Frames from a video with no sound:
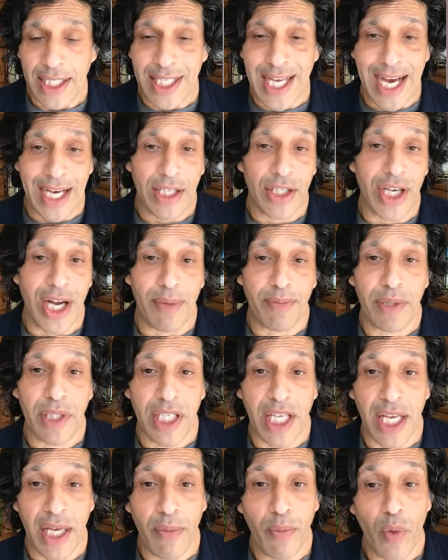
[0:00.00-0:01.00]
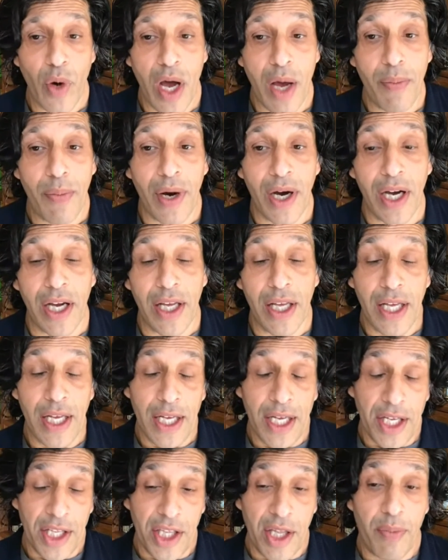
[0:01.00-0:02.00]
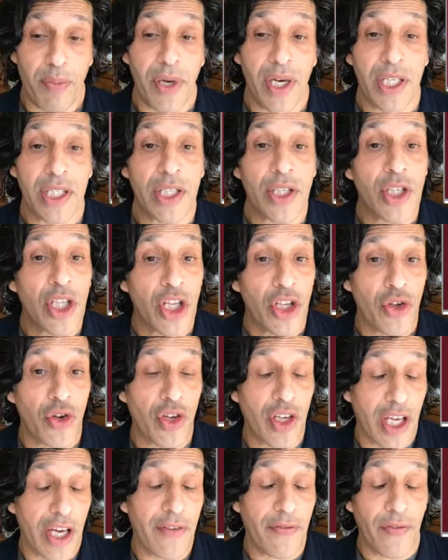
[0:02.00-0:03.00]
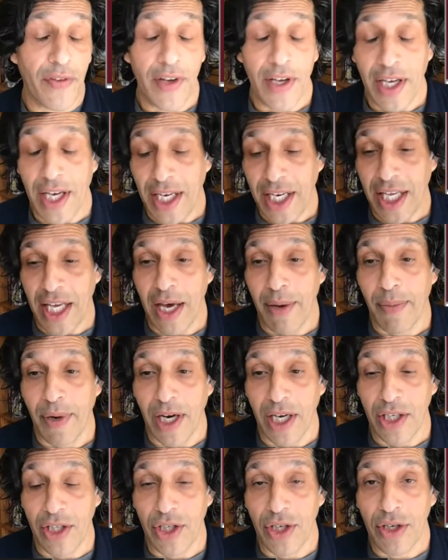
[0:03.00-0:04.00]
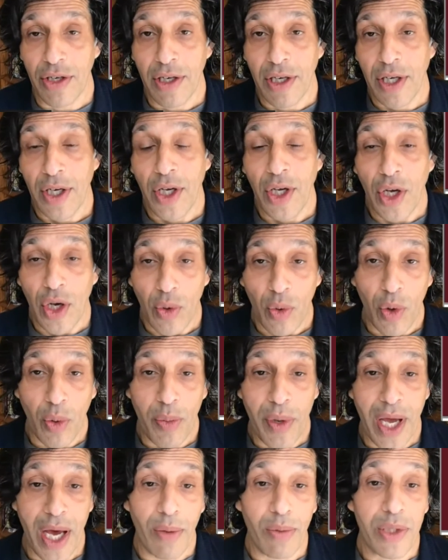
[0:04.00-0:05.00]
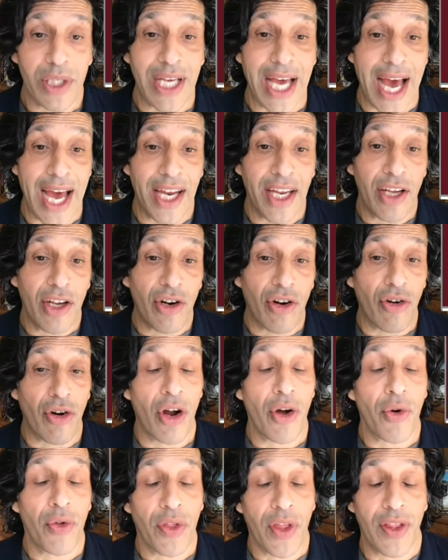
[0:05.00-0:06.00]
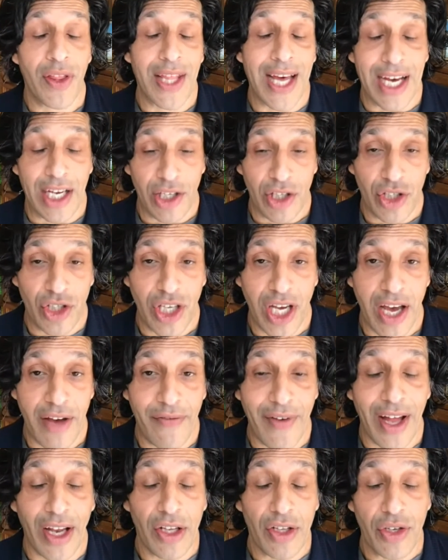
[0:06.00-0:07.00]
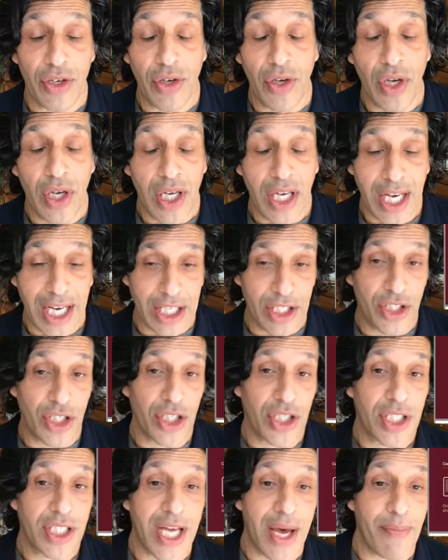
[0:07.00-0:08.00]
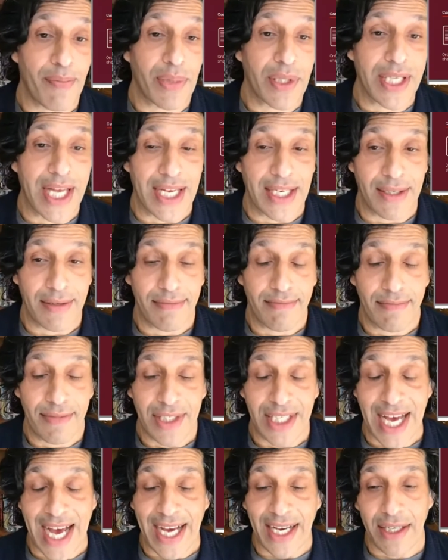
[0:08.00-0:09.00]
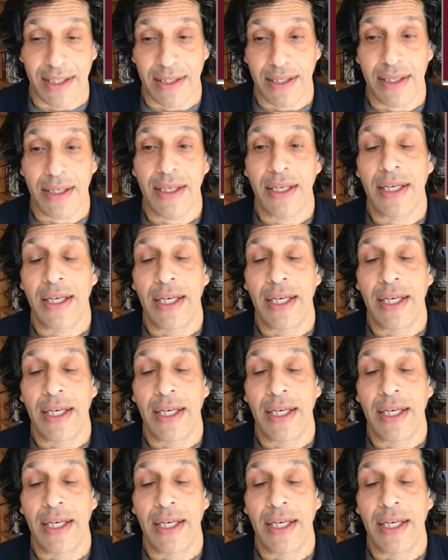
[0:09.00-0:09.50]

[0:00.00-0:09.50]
tax wrap scheme whereby the person that you give an EMI to will be able to get any growth in that share value at just 10% tax.